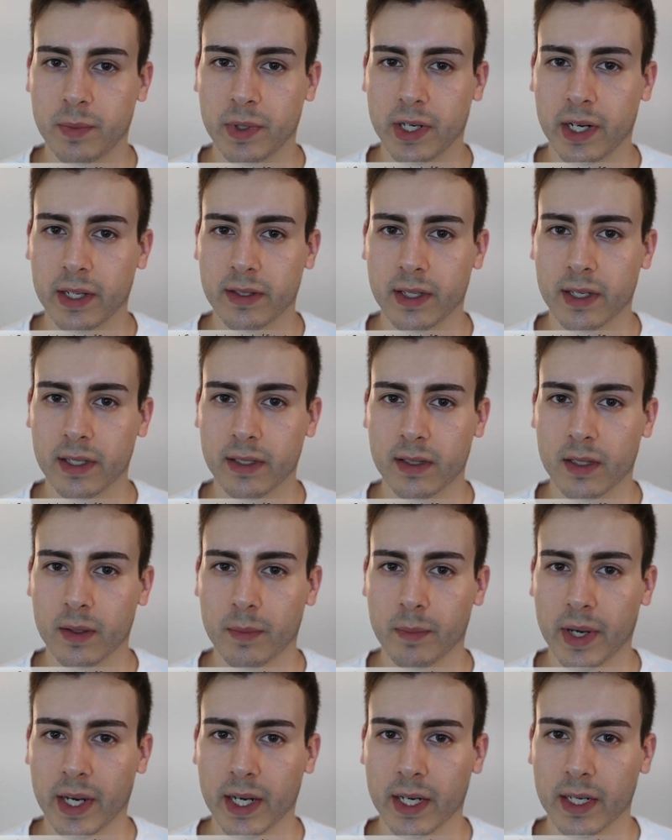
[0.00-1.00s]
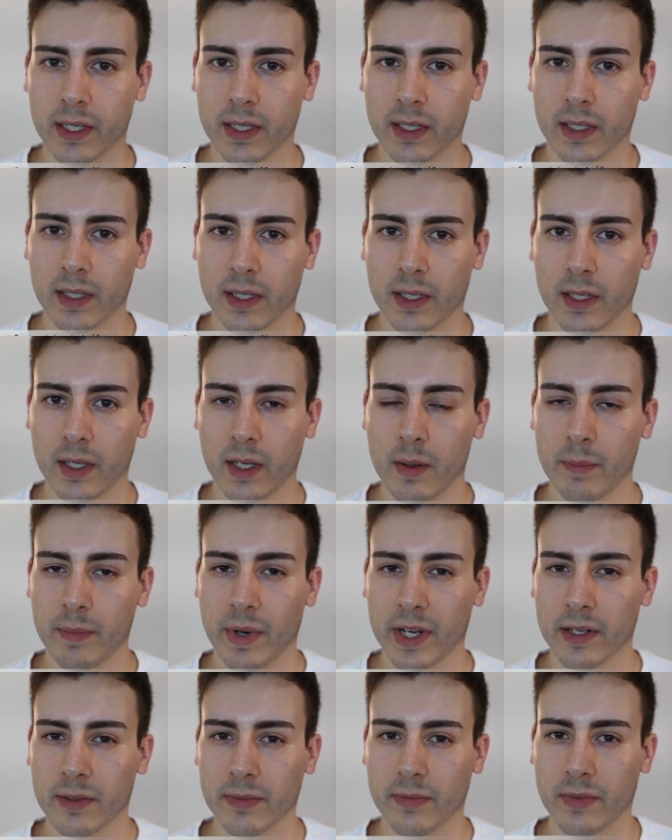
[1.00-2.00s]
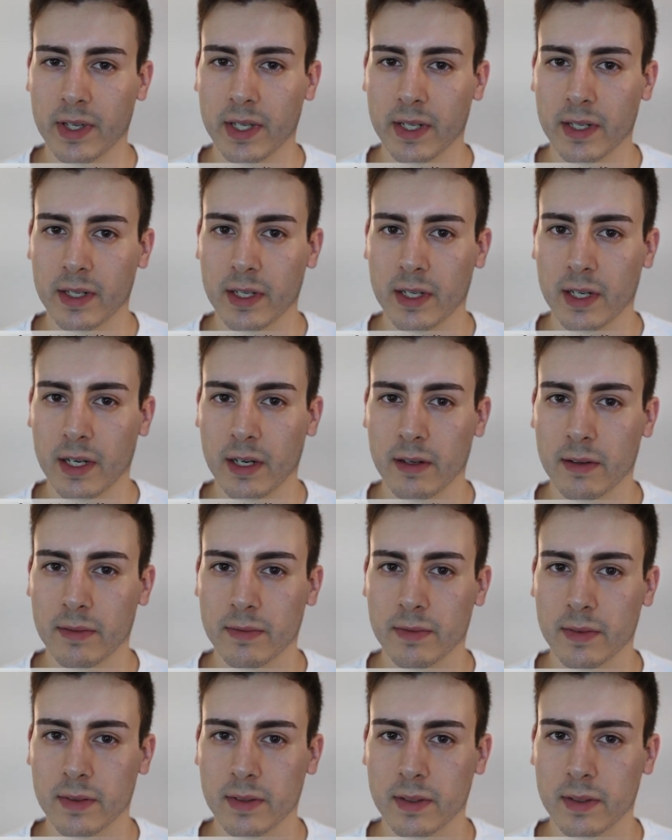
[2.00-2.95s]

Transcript: but I think the main benefit of